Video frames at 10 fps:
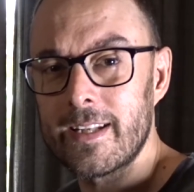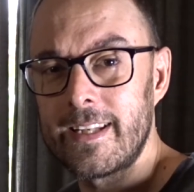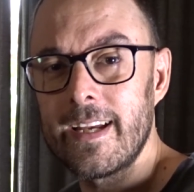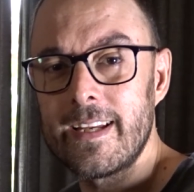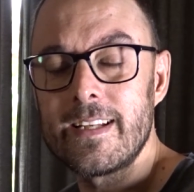
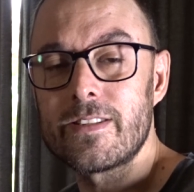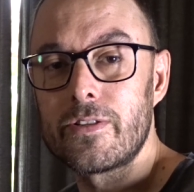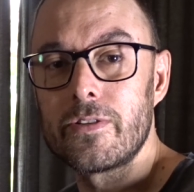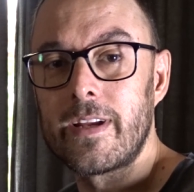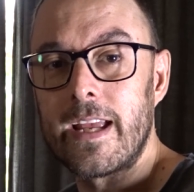idea is
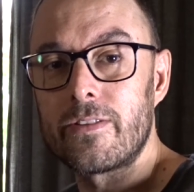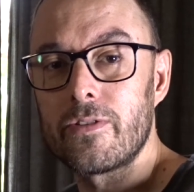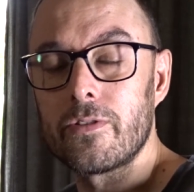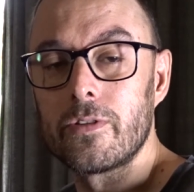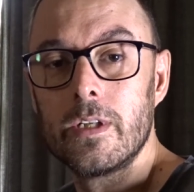to get
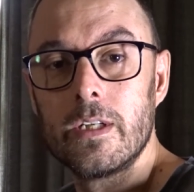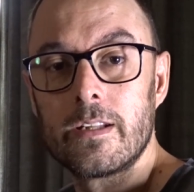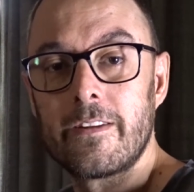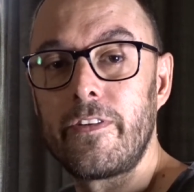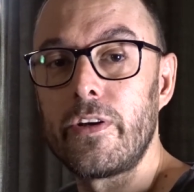your
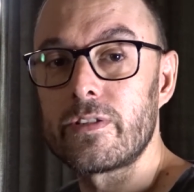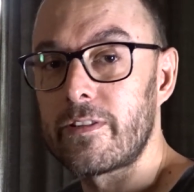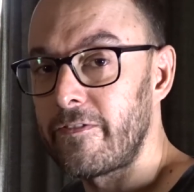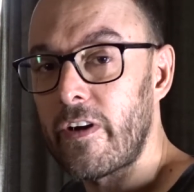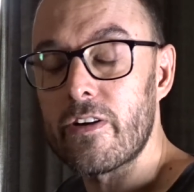the viewers
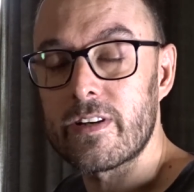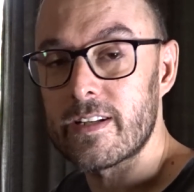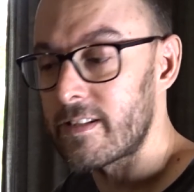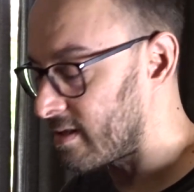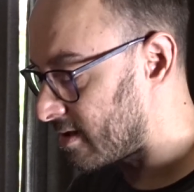to
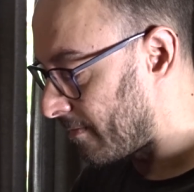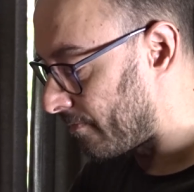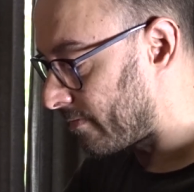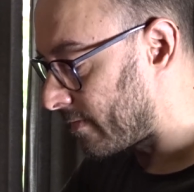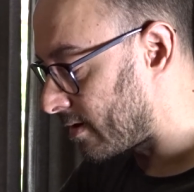focus
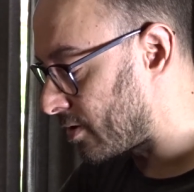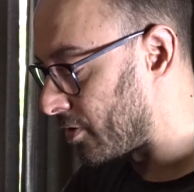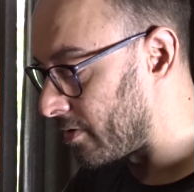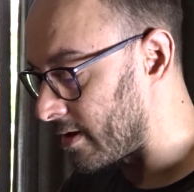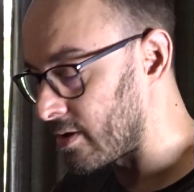
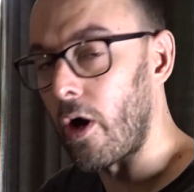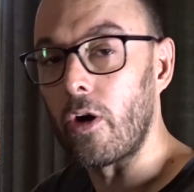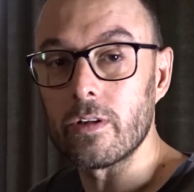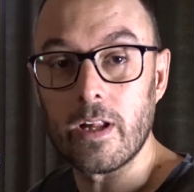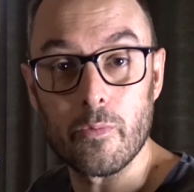to this
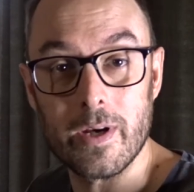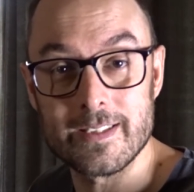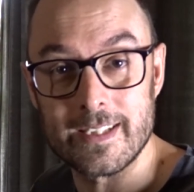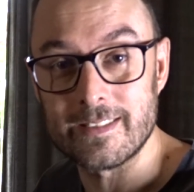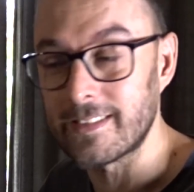hole and
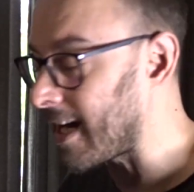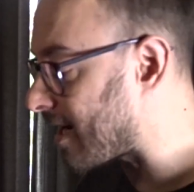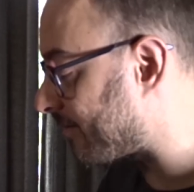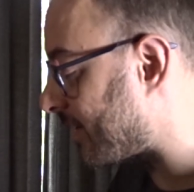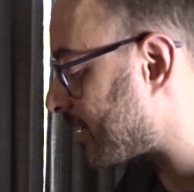what's
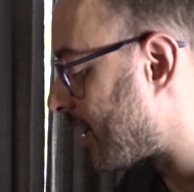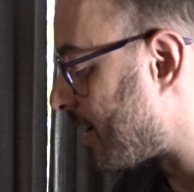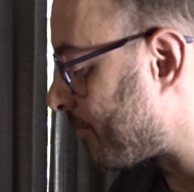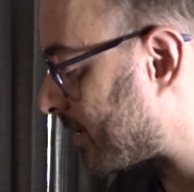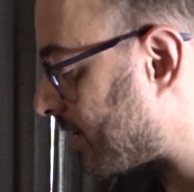inside of it,
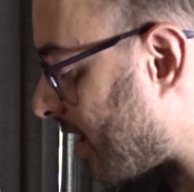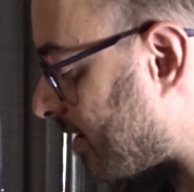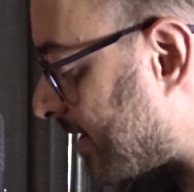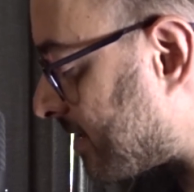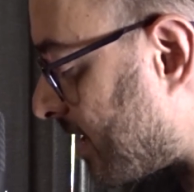but now
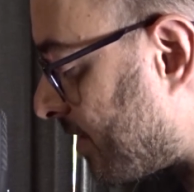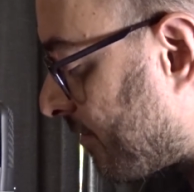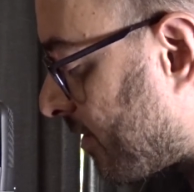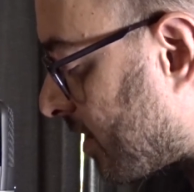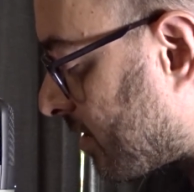let's say
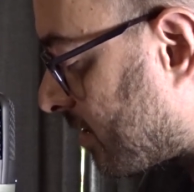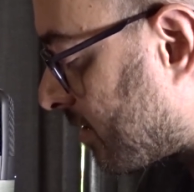you've got